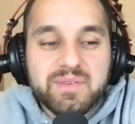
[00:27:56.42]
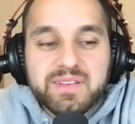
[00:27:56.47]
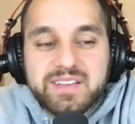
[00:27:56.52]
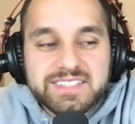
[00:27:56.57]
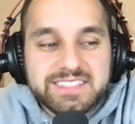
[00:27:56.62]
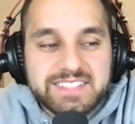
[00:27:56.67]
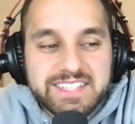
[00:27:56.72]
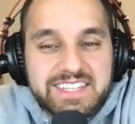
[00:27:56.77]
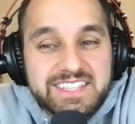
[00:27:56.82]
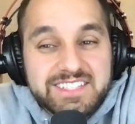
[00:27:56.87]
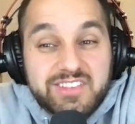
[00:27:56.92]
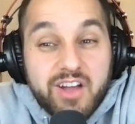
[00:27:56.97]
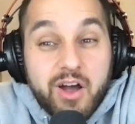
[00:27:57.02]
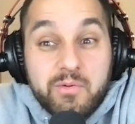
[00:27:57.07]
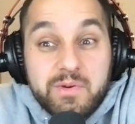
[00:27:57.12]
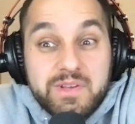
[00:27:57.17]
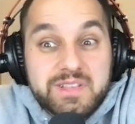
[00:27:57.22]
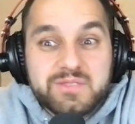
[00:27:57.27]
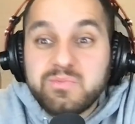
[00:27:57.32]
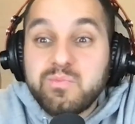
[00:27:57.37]
Because he's
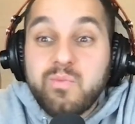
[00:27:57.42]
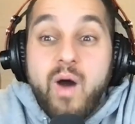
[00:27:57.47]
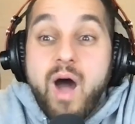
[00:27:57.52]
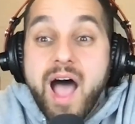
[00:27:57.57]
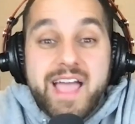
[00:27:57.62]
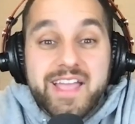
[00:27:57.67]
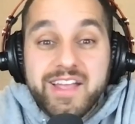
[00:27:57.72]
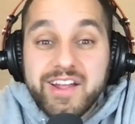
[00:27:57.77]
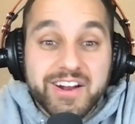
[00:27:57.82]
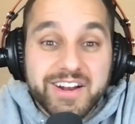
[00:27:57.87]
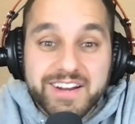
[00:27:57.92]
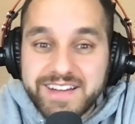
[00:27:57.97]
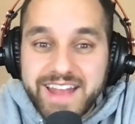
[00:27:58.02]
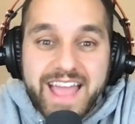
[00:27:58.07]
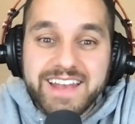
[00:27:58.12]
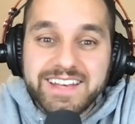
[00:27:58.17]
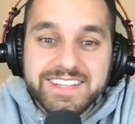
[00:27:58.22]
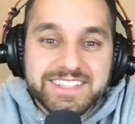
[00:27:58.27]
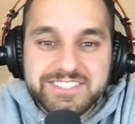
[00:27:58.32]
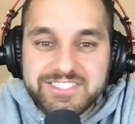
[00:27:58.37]
always wired
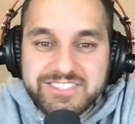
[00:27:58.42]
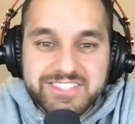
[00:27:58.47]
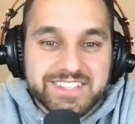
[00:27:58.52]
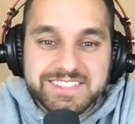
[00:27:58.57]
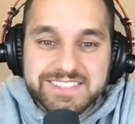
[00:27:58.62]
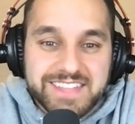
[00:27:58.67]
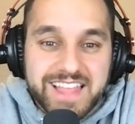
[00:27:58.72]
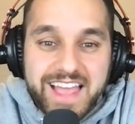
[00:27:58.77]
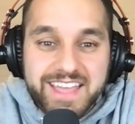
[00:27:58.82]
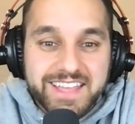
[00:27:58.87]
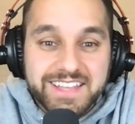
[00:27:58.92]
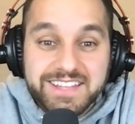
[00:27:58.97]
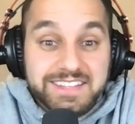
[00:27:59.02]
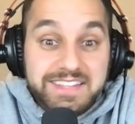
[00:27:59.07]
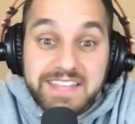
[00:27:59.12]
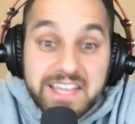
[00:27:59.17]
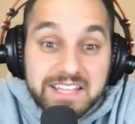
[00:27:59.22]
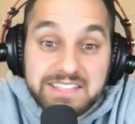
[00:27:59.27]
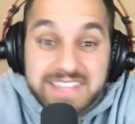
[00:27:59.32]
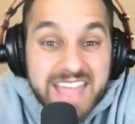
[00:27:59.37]
and he's just like,
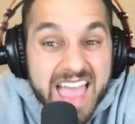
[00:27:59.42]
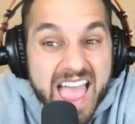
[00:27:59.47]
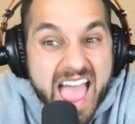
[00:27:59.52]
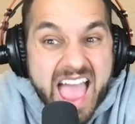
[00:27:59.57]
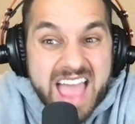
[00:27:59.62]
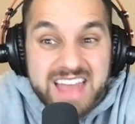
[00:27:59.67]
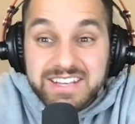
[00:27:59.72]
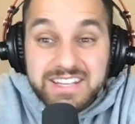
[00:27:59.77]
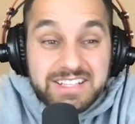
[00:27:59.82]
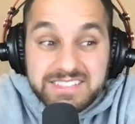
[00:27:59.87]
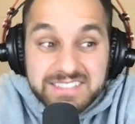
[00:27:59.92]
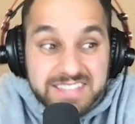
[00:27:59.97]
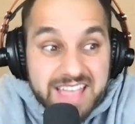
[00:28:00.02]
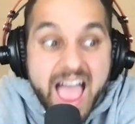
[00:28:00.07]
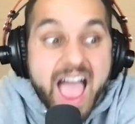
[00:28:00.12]
Dad,